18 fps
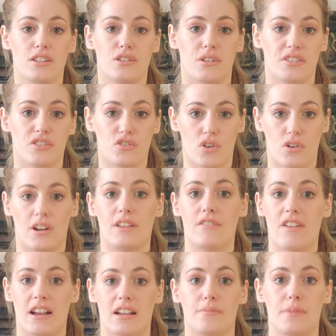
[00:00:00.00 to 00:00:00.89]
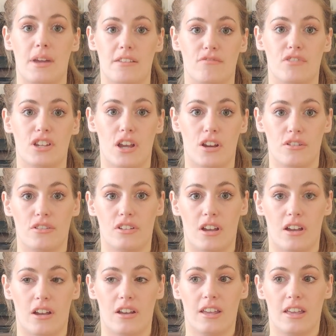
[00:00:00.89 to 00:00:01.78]
So I strongly recommend
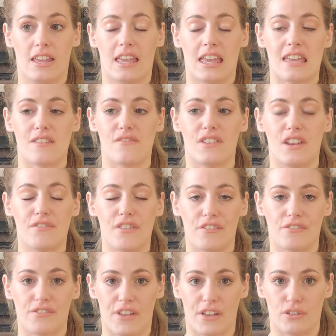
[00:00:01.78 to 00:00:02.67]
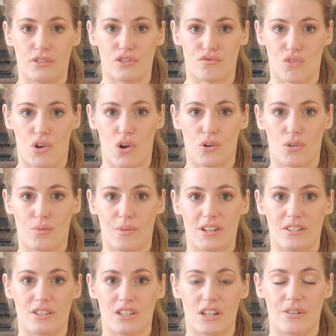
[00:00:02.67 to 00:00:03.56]
yoga, even if it feels wrong
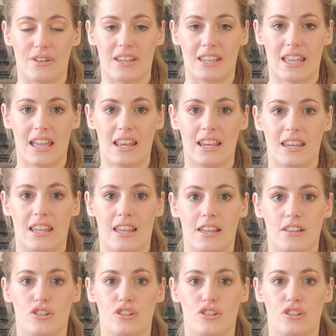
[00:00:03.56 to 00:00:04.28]
when you're doing it.